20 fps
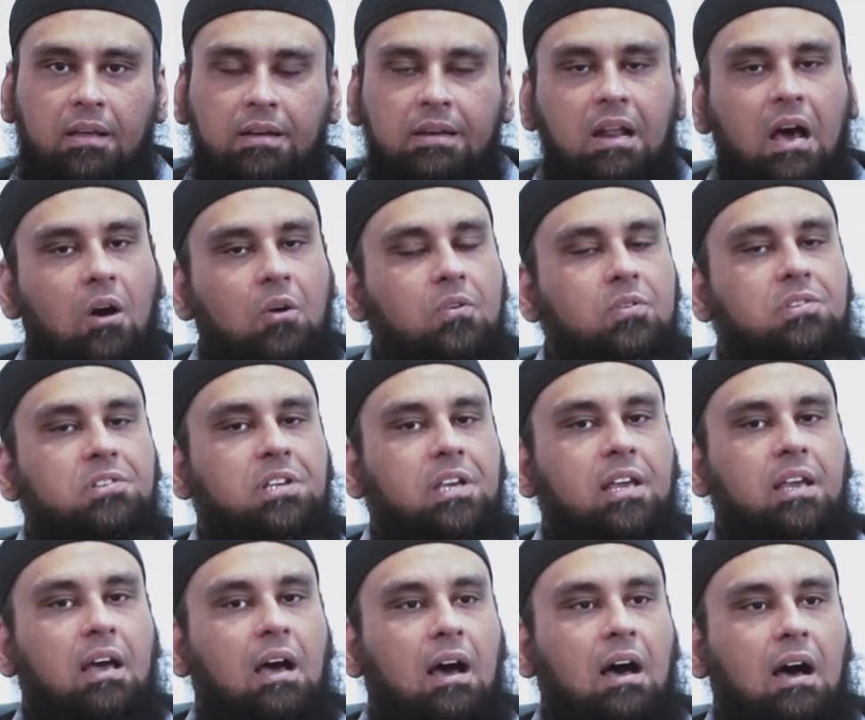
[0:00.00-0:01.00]
Now you
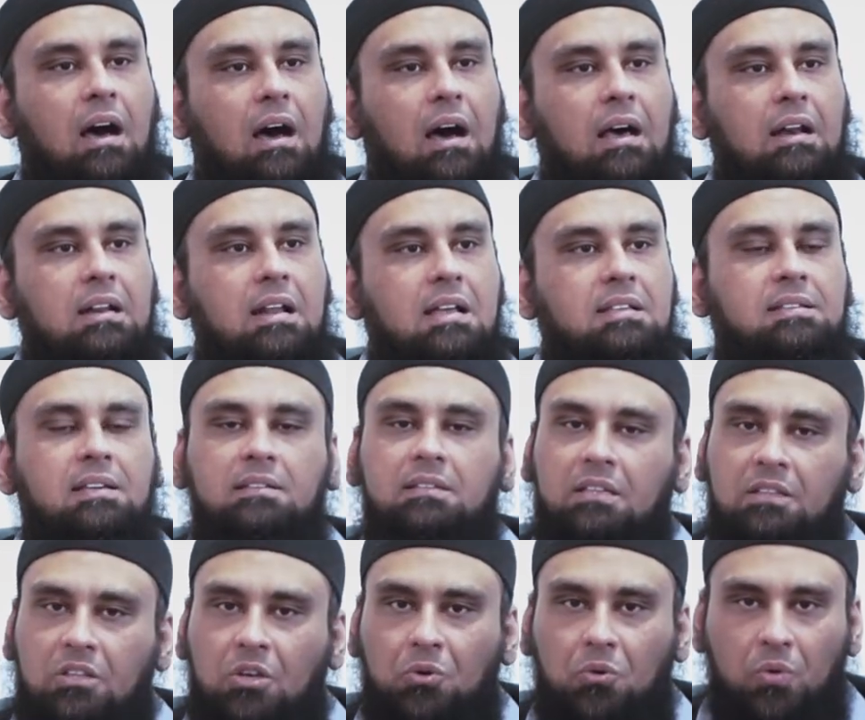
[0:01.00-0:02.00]
see, Allah says
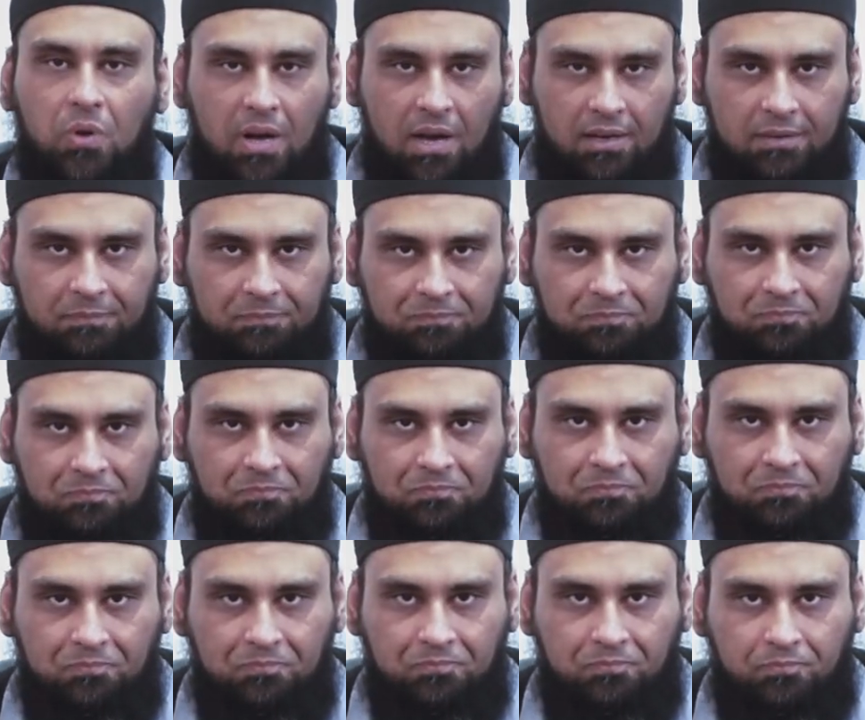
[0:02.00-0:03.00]
in the Quran,
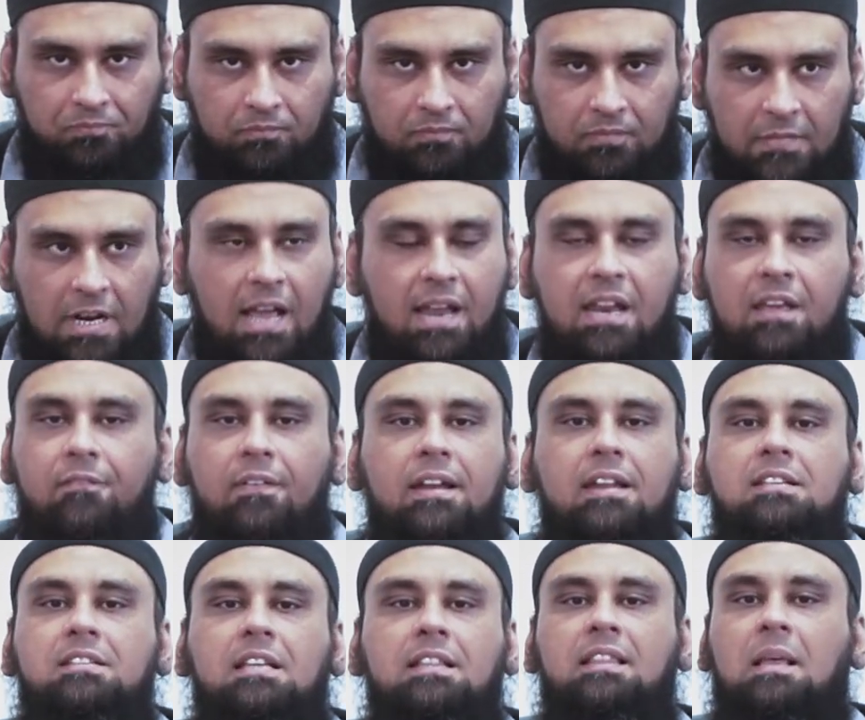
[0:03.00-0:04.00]
and even
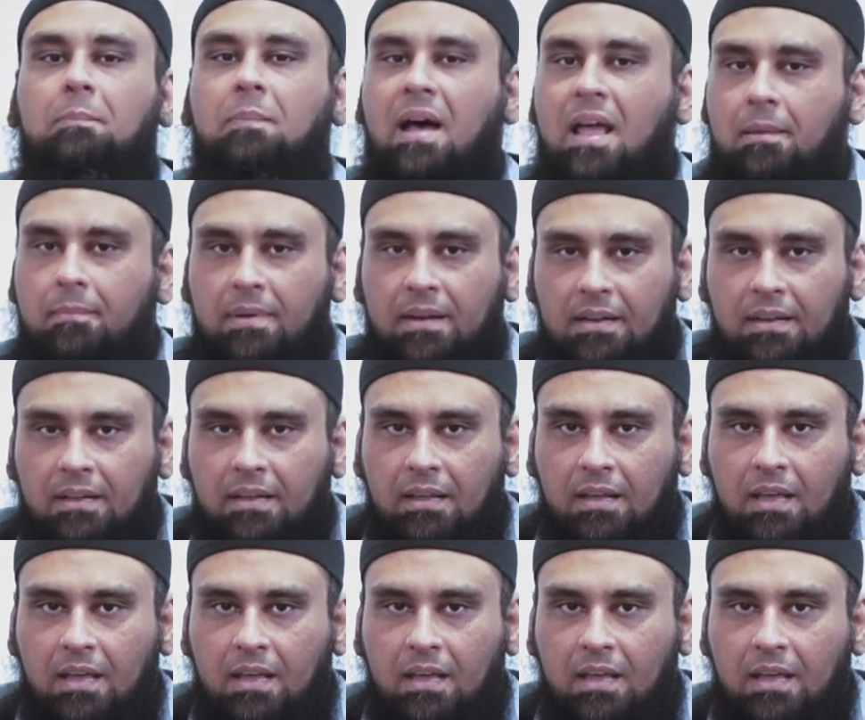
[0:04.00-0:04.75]
it's in the Bible.